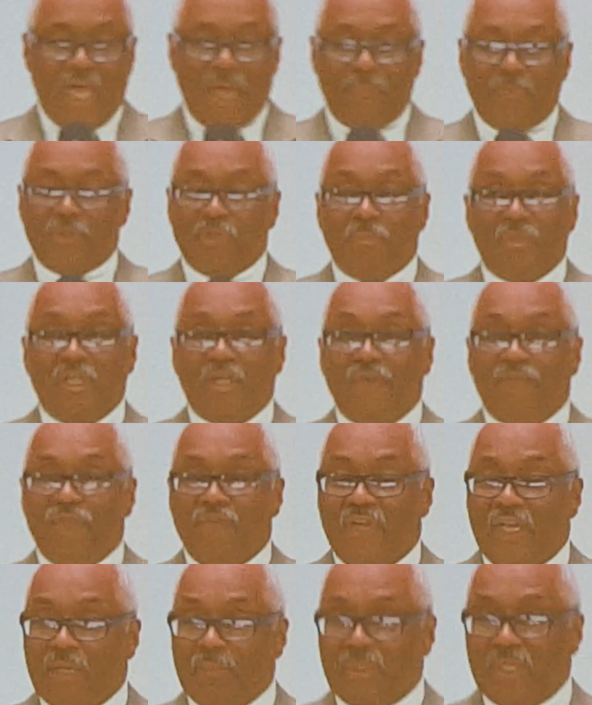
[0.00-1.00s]
happened to be a
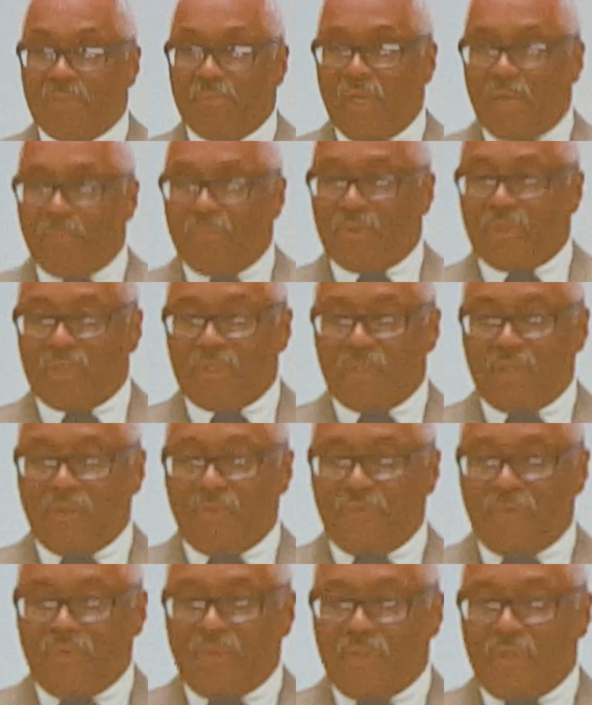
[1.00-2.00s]
family member,
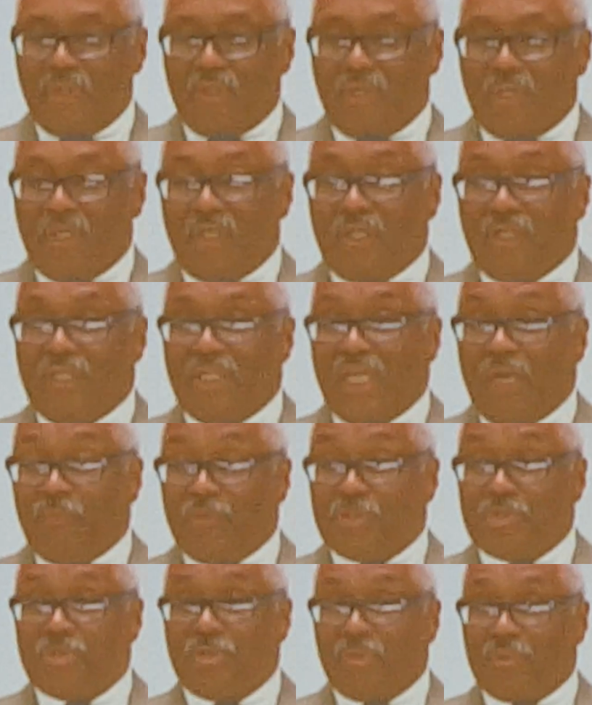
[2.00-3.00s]
that
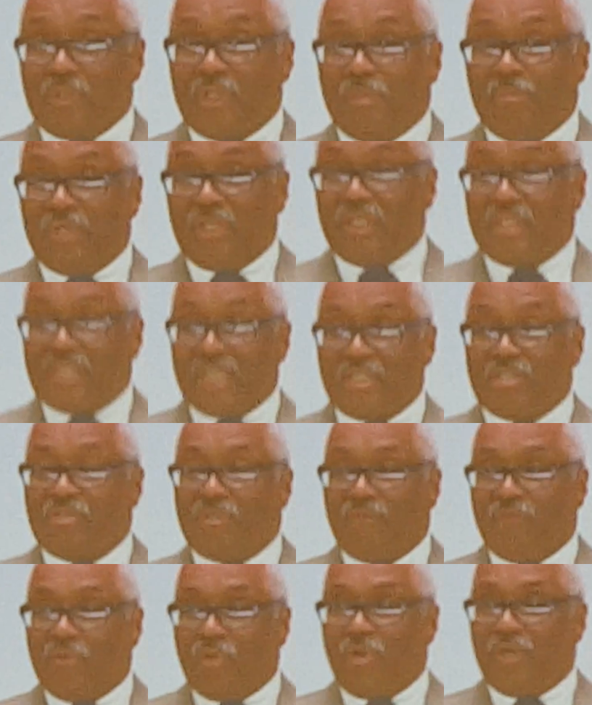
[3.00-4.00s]
would certainly be a test of